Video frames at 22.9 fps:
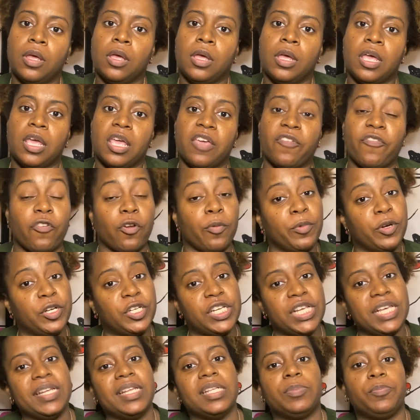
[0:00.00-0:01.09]
If your
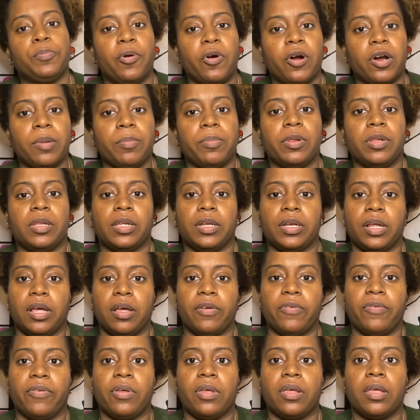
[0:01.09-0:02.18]
machine is portable
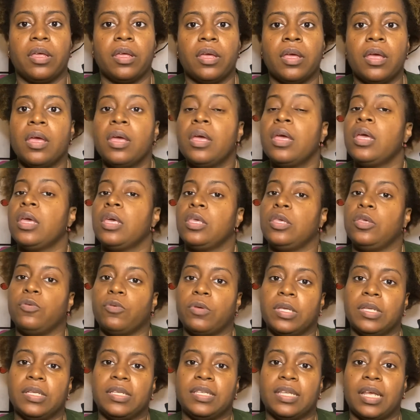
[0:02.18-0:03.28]
enough, you can
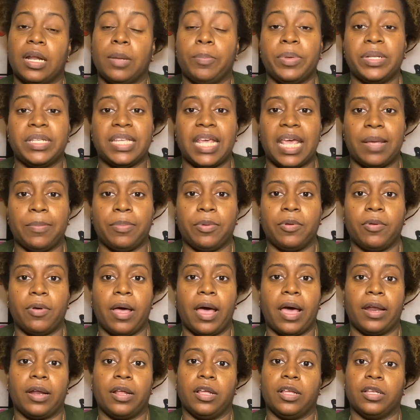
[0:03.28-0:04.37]
set up a table
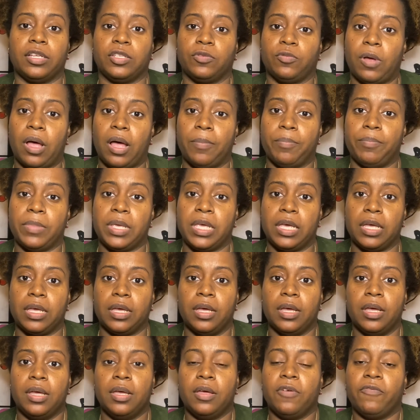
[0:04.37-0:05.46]
at a swap meet,
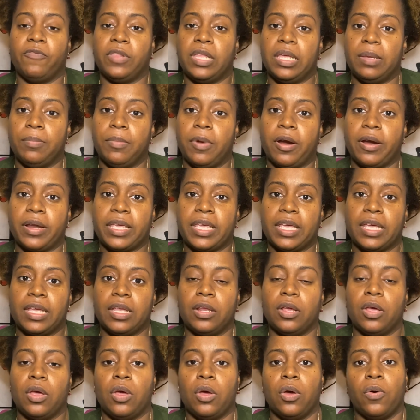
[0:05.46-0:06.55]
flea market,
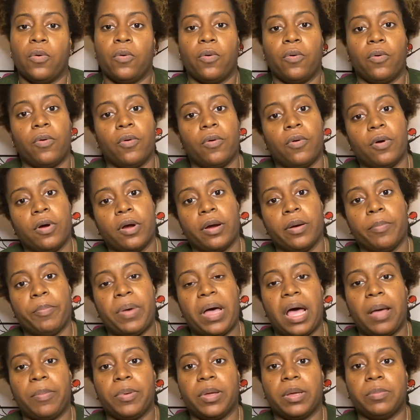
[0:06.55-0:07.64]
or
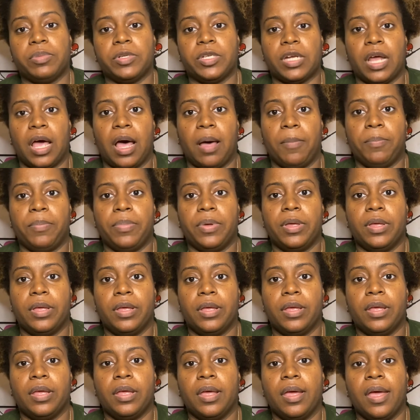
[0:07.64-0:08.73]
pop-up shop
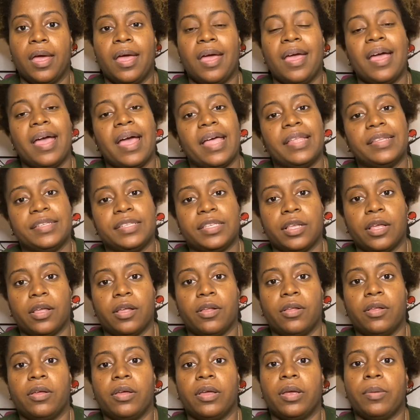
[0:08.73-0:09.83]
and sell
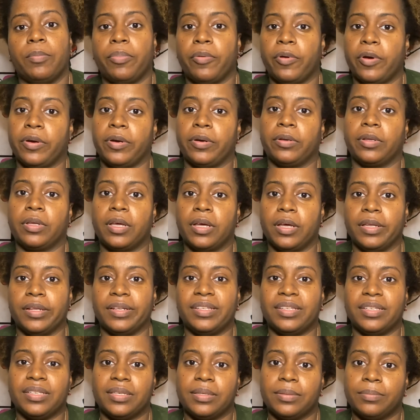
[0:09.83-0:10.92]
embroidered
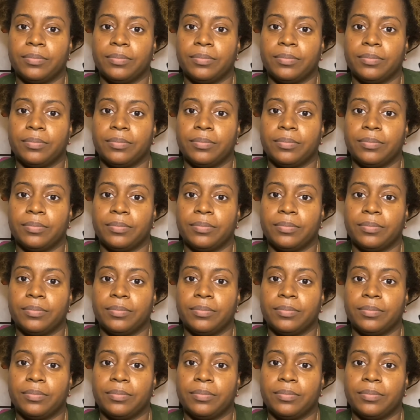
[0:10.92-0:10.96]
goods.